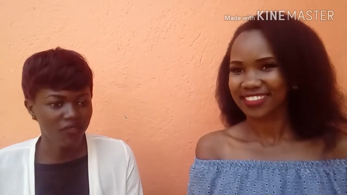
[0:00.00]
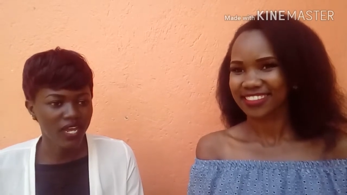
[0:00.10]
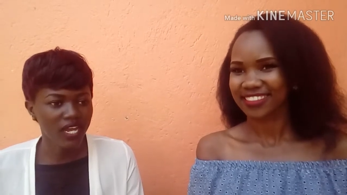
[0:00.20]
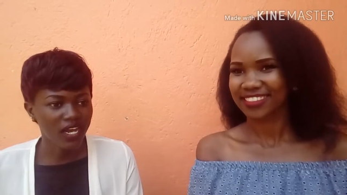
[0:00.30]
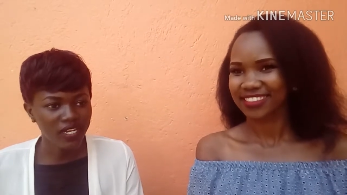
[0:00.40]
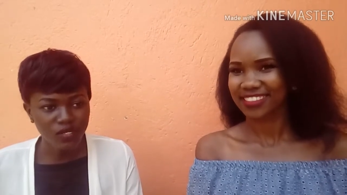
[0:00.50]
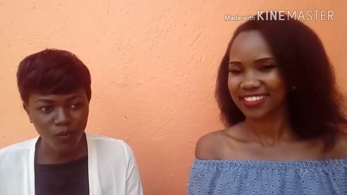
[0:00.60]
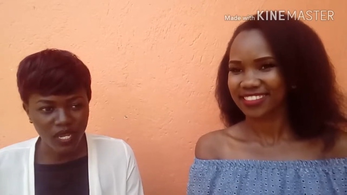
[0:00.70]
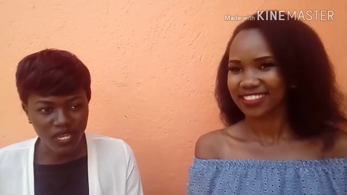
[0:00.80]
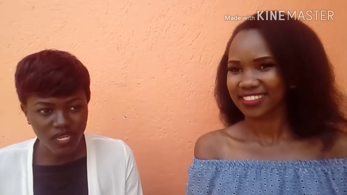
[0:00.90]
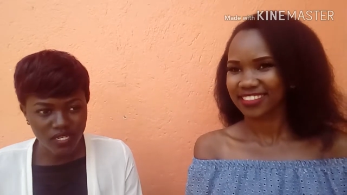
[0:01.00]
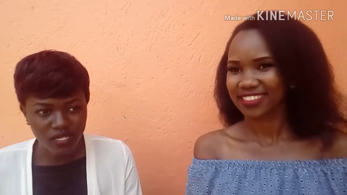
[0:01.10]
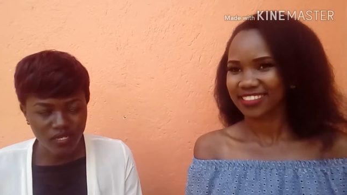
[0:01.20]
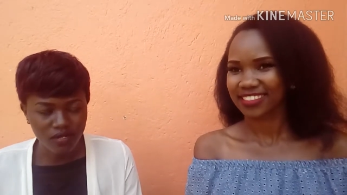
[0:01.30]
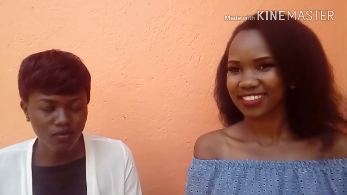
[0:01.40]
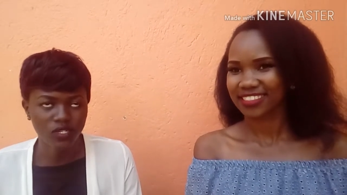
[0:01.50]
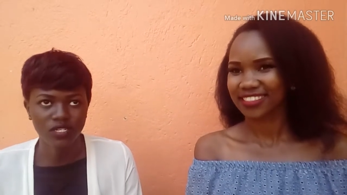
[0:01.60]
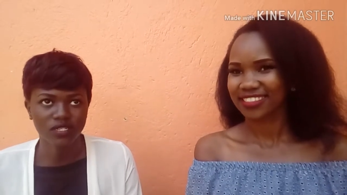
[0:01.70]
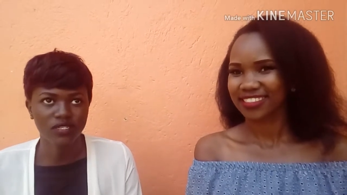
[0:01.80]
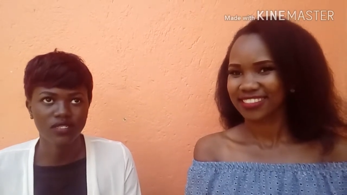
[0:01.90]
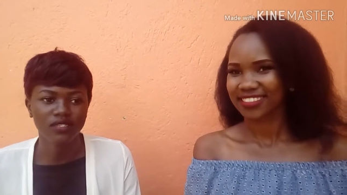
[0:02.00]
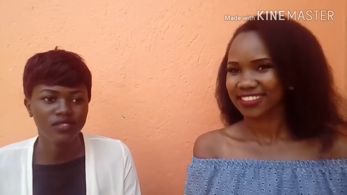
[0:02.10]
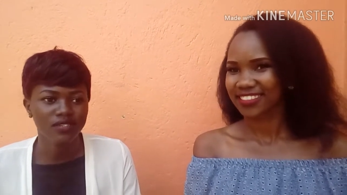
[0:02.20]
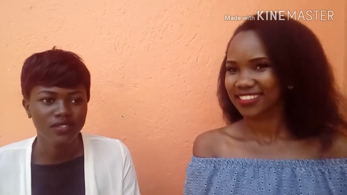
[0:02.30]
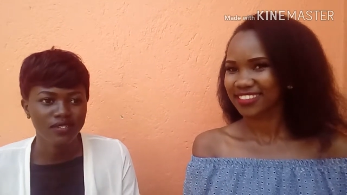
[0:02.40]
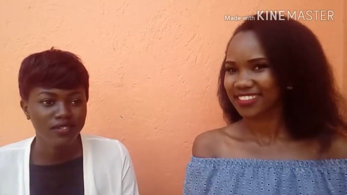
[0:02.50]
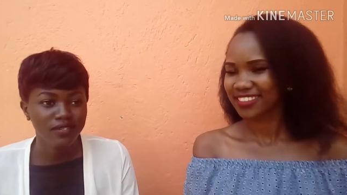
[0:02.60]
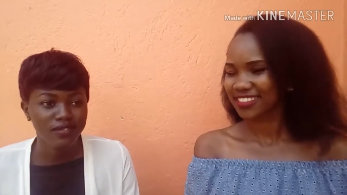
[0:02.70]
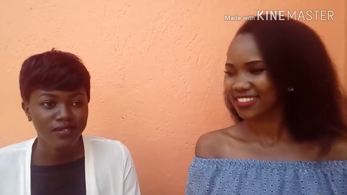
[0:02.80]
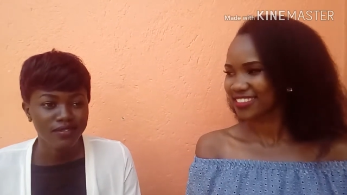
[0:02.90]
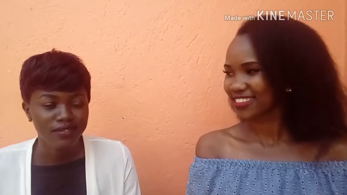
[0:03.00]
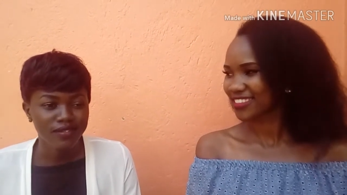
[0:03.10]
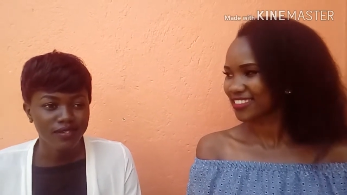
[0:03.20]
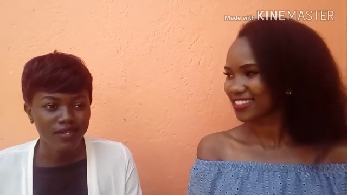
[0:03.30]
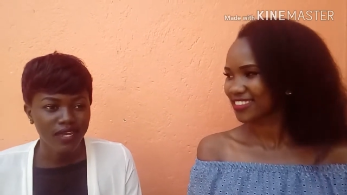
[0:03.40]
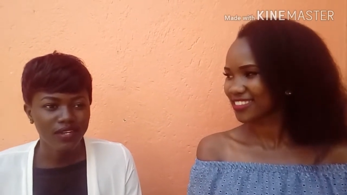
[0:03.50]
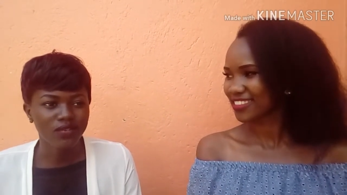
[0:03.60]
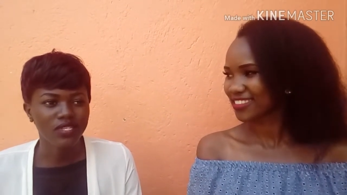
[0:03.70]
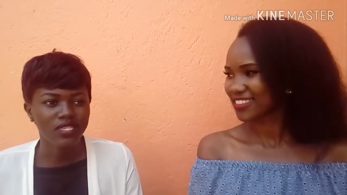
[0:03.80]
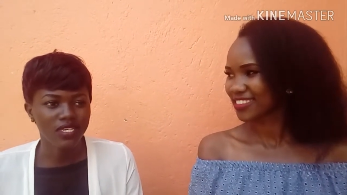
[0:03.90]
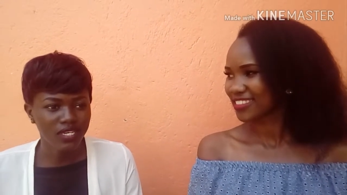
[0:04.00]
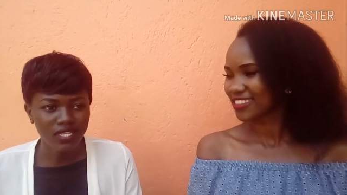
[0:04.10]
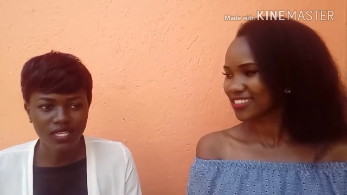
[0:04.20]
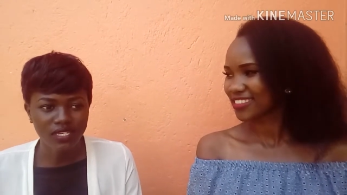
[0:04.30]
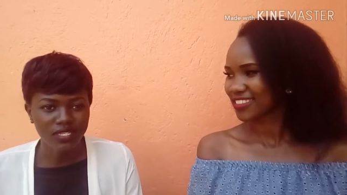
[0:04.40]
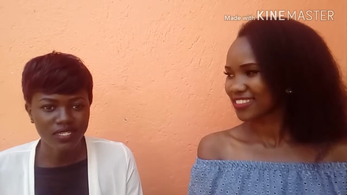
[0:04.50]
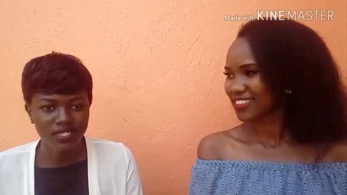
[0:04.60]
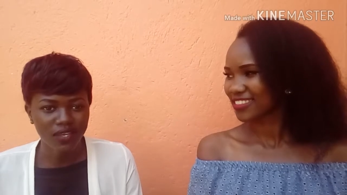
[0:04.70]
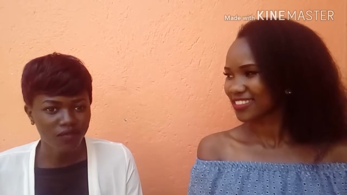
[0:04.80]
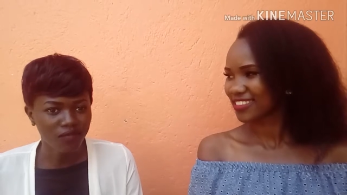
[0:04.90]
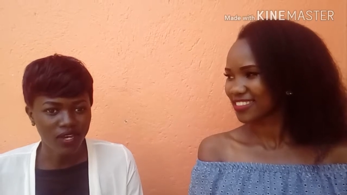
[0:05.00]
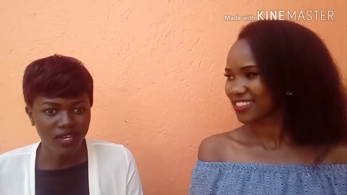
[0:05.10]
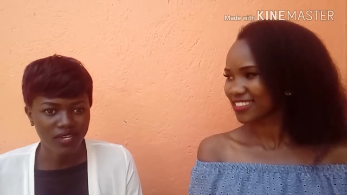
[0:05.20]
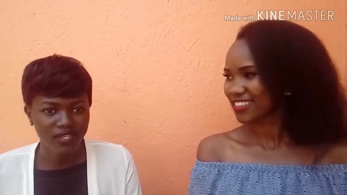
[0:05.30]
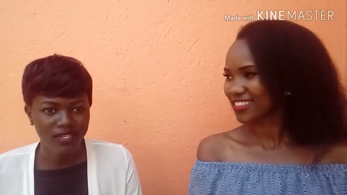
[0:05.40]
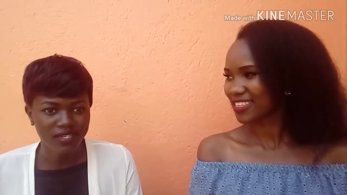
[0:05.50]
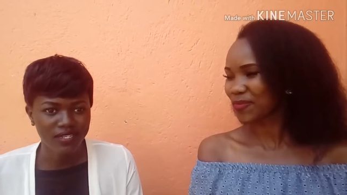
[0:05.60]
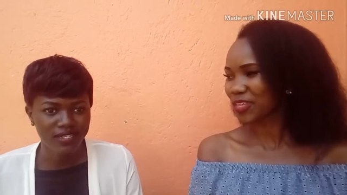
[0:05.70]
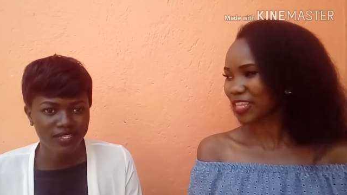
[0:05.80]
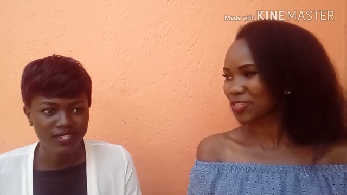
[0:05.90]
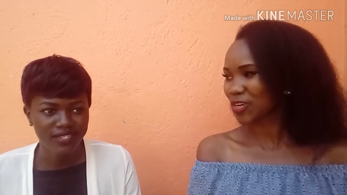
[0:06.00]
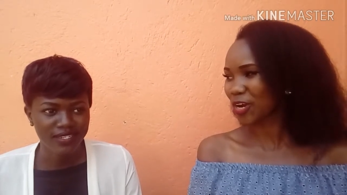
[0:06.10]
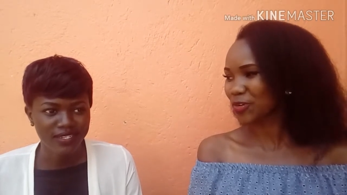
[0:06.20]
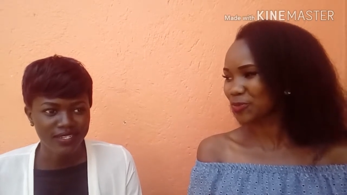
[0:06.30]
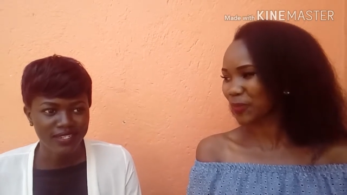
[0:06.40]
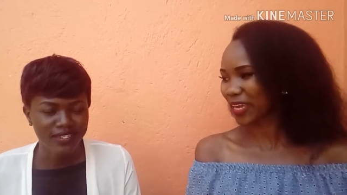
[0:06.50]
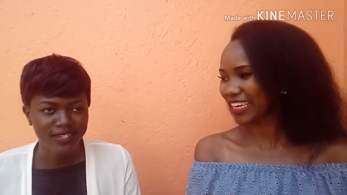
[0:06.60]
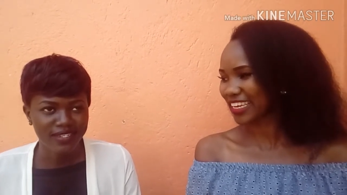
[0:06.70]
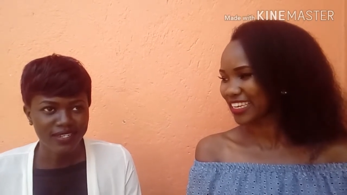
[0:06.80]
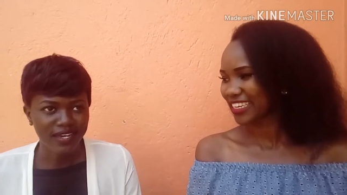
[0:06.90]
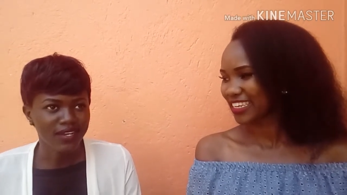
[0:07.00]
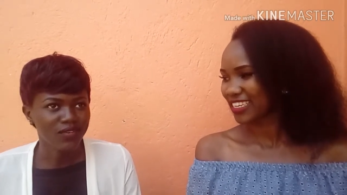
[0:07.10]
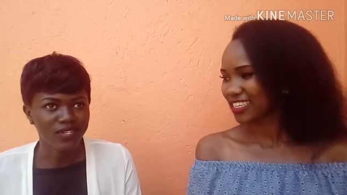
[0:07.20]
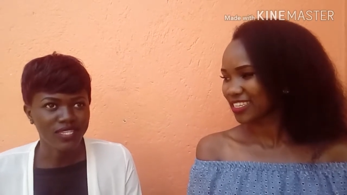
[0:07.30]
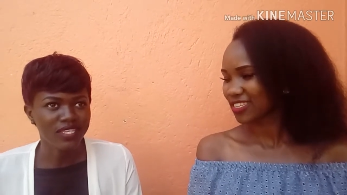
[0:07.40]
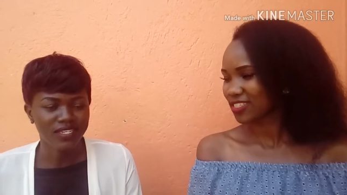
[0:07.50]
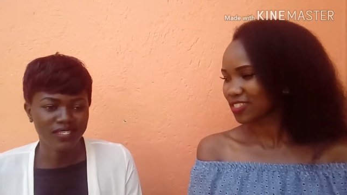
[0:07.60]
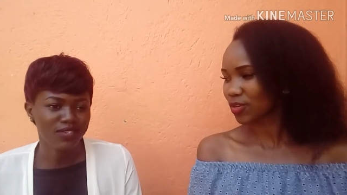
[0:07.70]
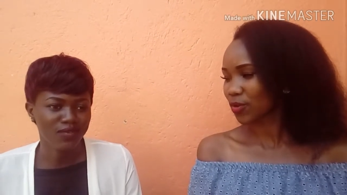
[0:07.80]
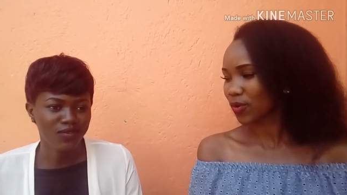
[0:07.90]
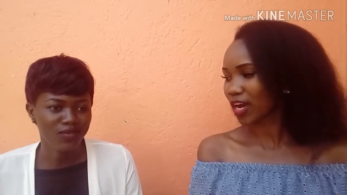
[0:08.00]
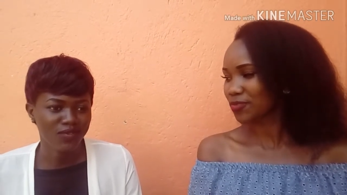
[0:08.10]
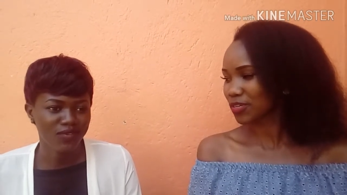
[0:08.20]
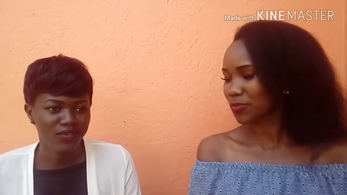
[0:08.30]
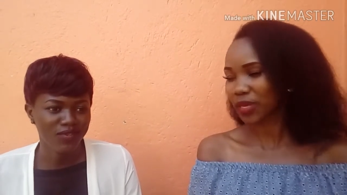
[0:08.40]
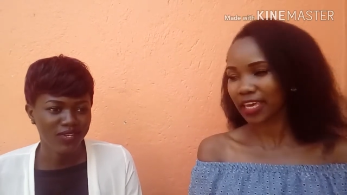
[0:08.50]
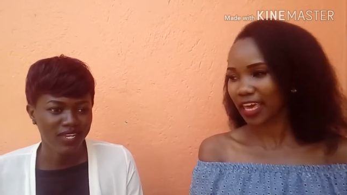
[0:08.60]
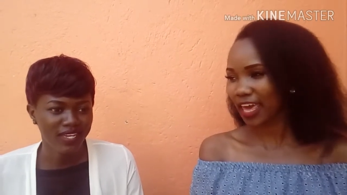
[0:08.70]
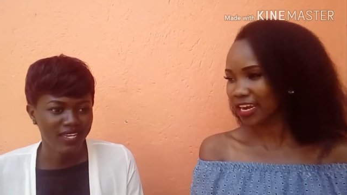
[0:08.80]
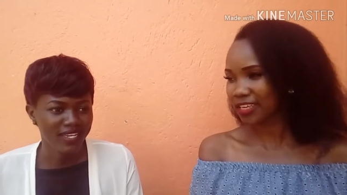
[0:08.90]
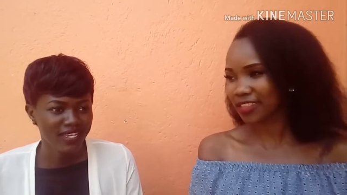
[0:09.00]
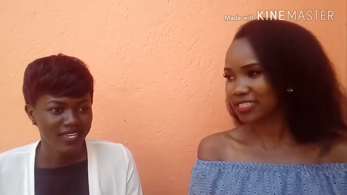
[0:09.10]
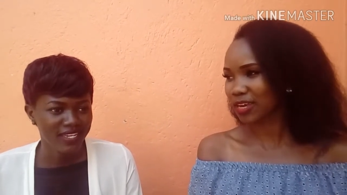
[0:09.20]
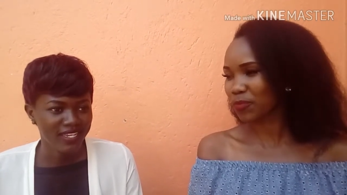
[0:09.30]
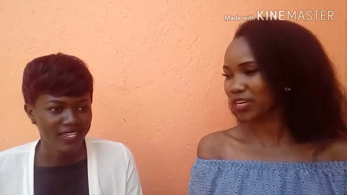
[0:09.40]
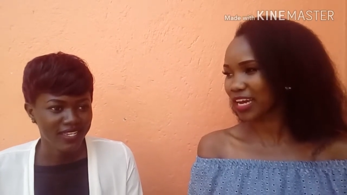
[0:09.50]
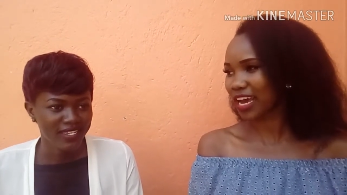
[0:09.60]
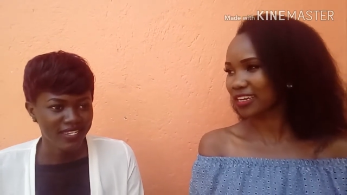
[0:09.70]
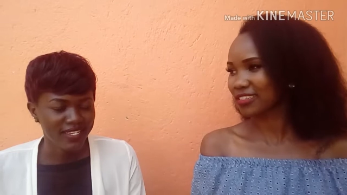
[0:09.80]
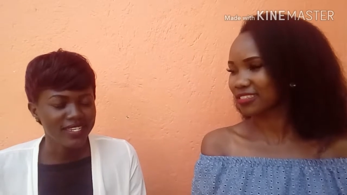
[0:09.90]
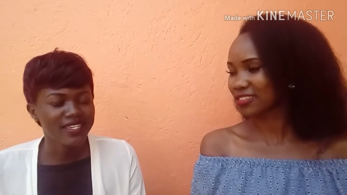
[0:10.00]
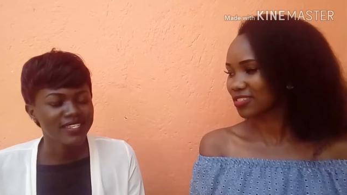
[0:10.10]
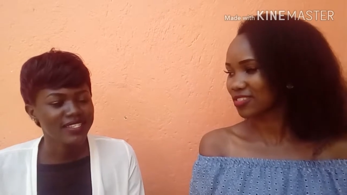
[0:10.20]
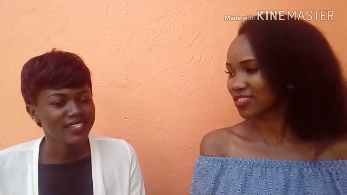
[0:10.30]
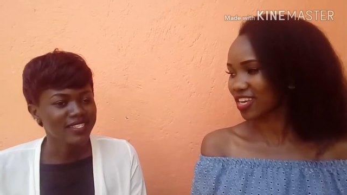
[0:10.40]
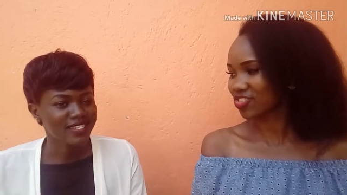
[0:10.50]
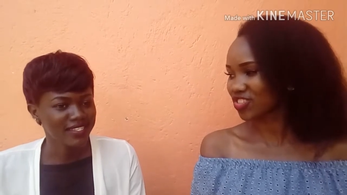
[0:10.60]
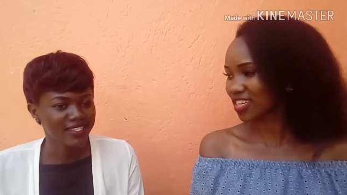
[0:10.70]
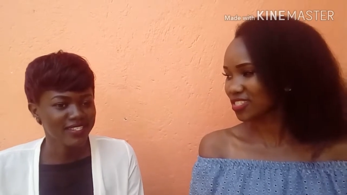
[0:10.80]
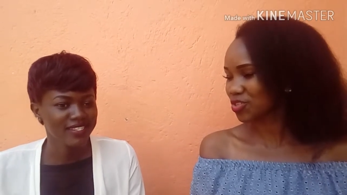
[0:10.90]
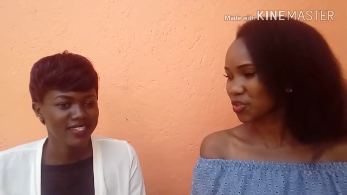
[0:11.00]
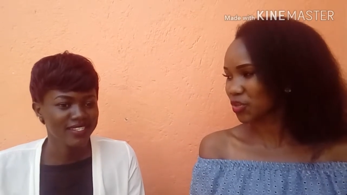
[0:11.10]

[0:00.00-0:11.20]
Speaker 1: If I can't make it, which is, I don't think there is ever.
Speaker 2: Something that you cannot make? I don't think so. So you can really make anything someone can suggest to